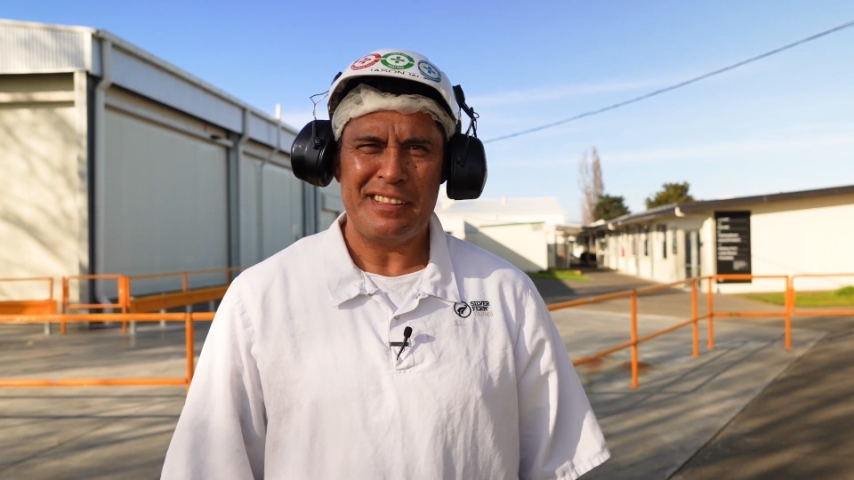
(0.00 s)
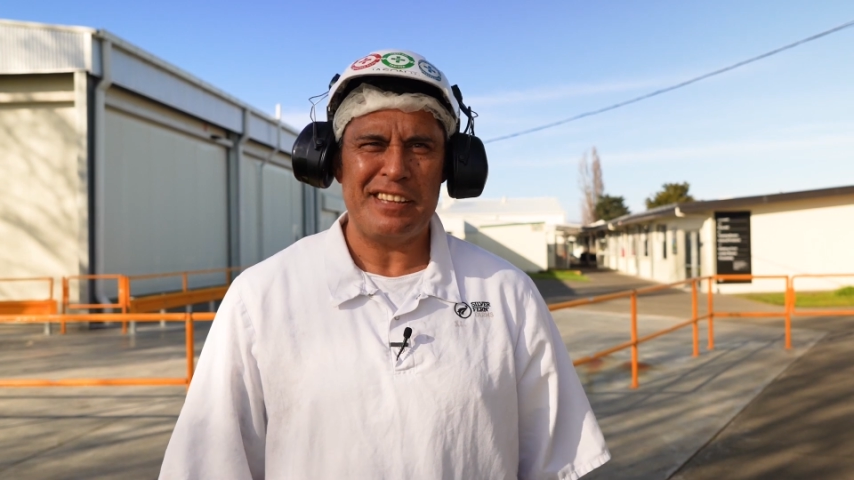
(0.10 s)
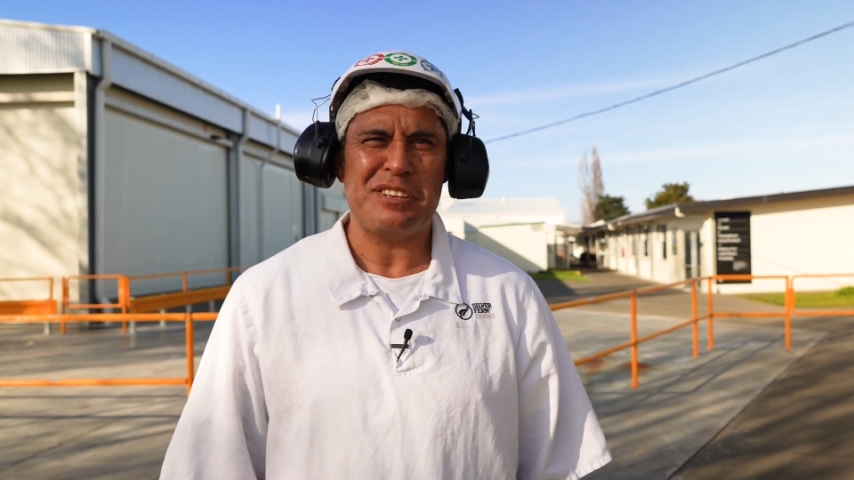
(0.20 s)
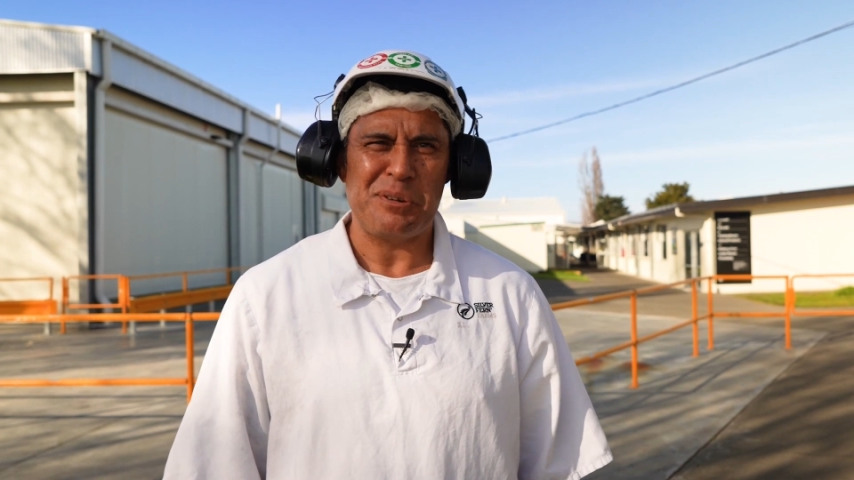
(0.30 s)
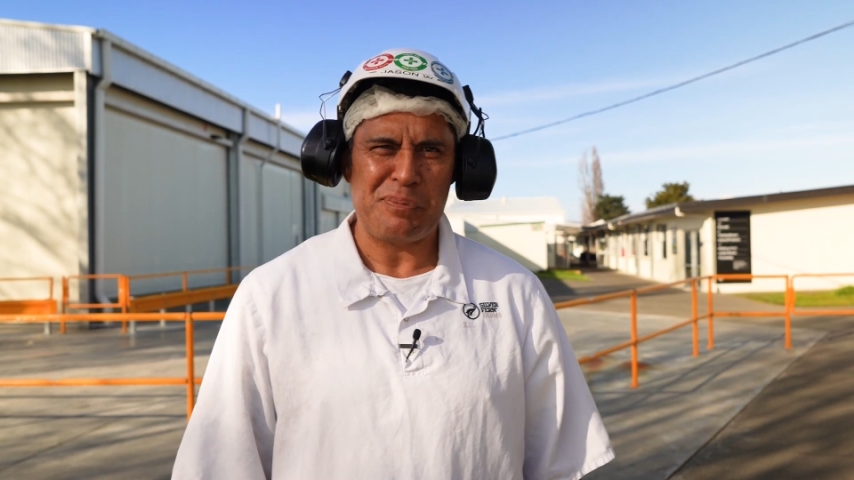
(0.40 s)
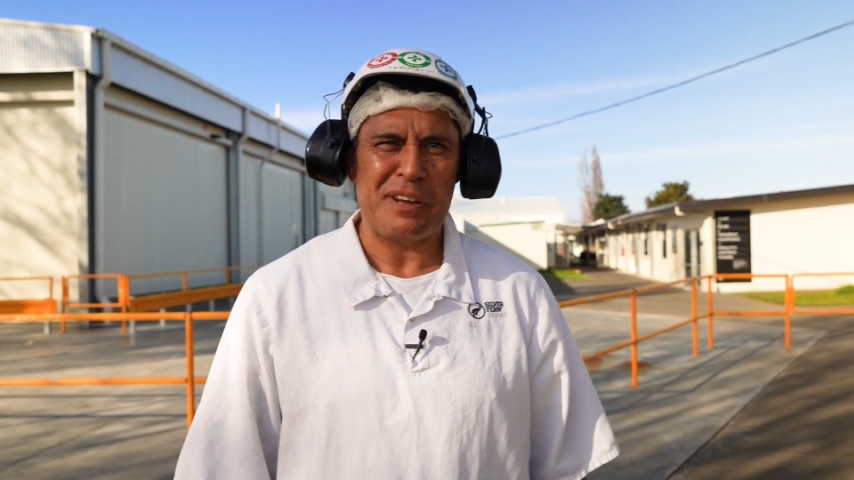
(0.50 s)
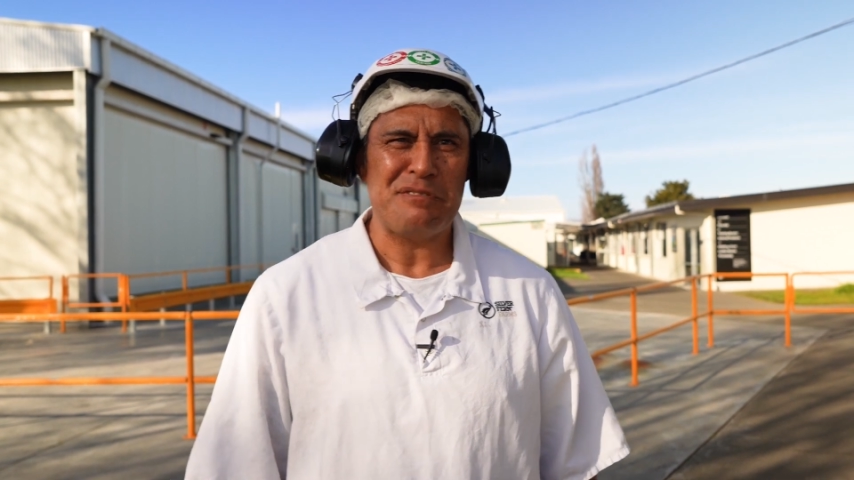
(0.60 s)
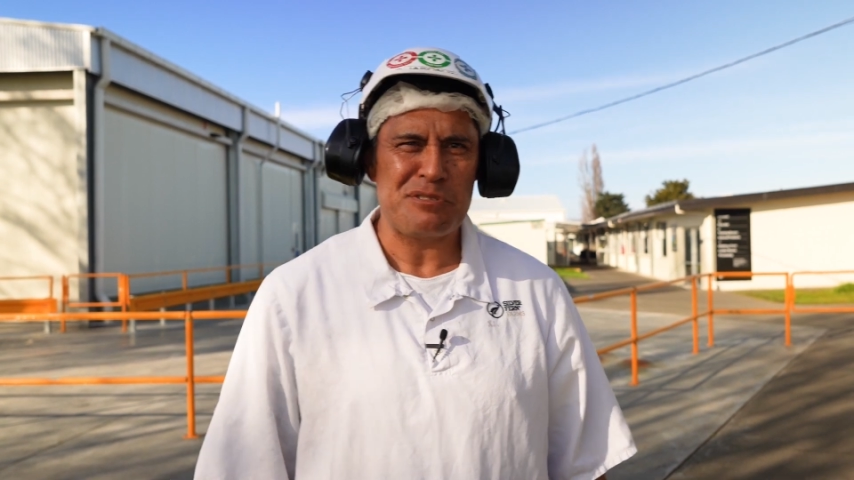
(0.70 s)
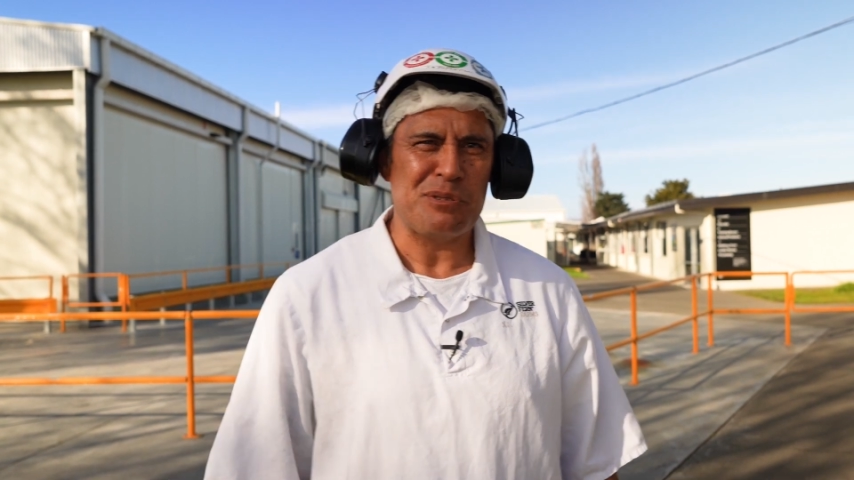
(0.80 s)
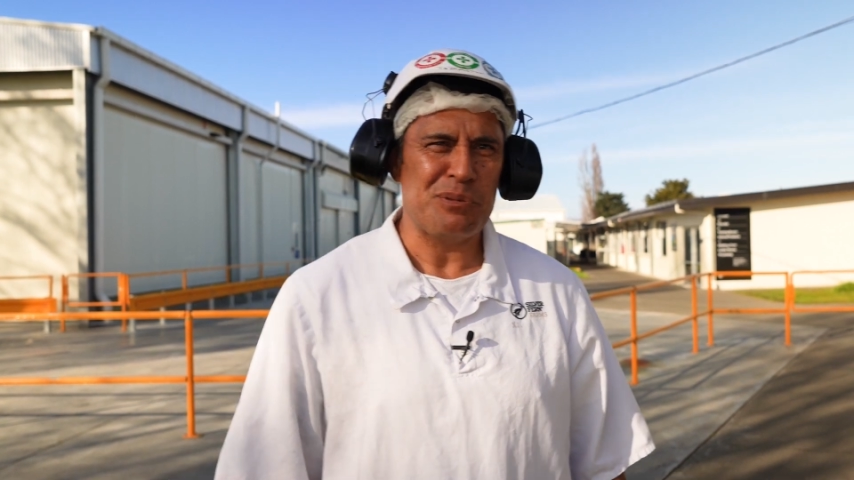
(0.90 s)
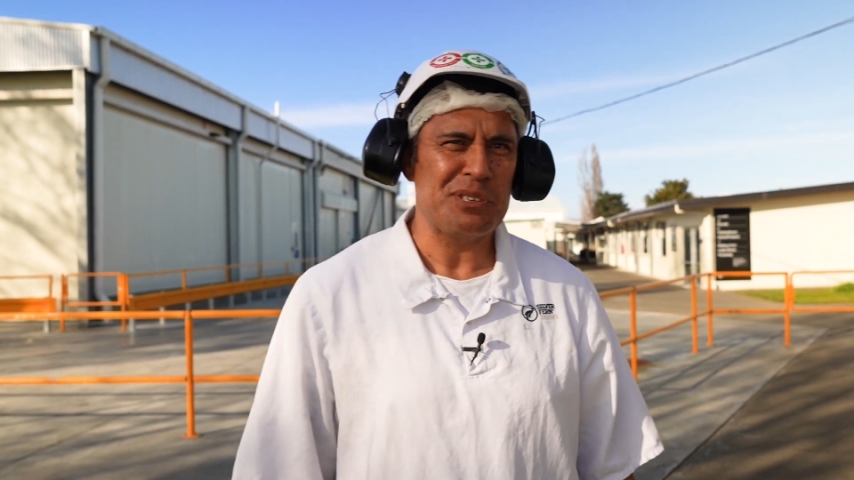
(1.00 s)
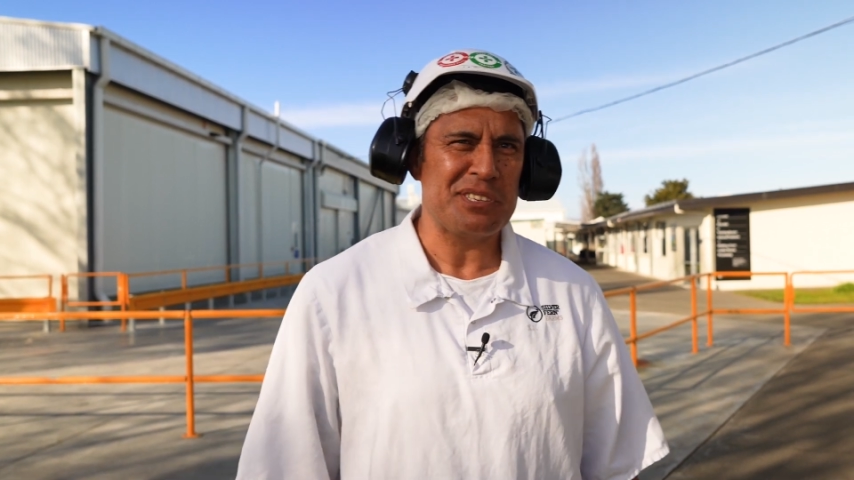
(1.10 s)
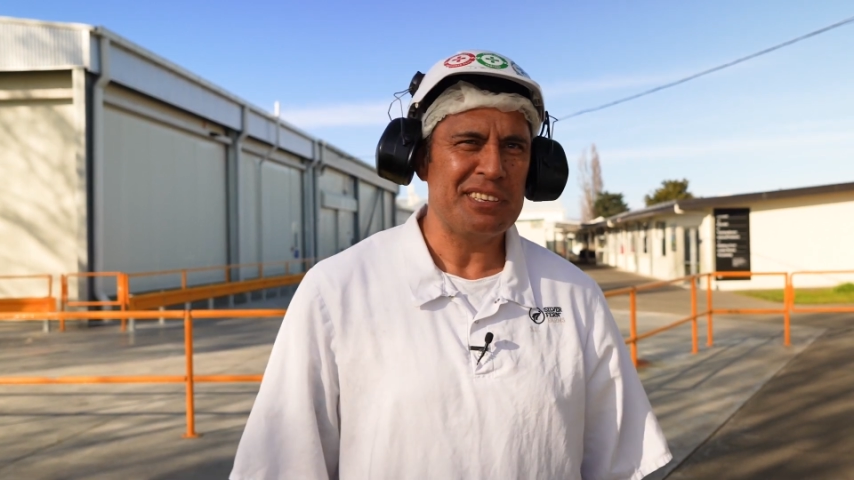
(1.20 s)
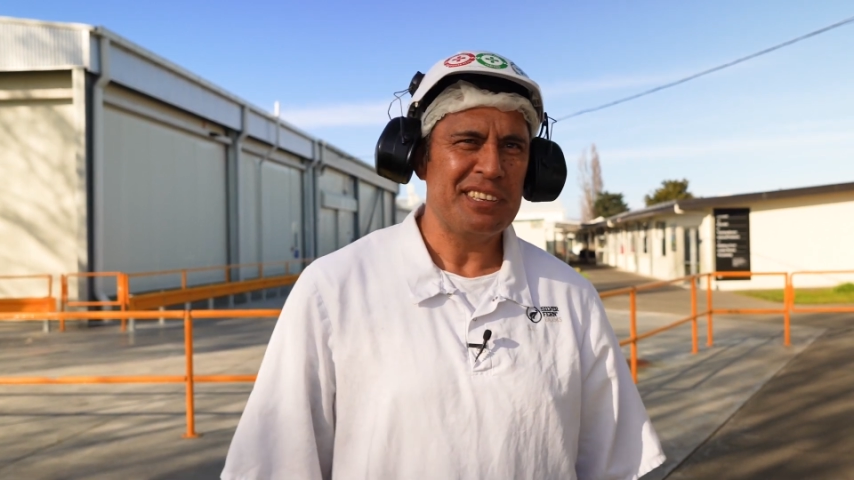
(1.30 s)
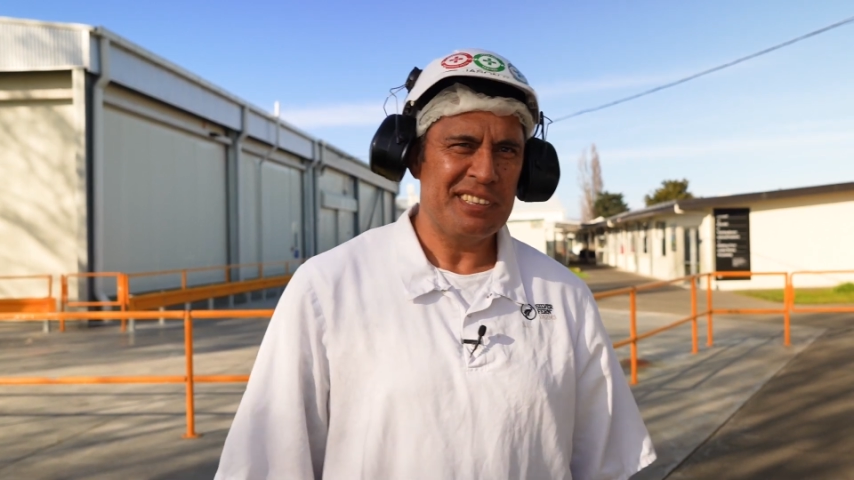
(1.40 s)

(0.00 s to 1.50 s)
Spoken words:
That's how painful it was,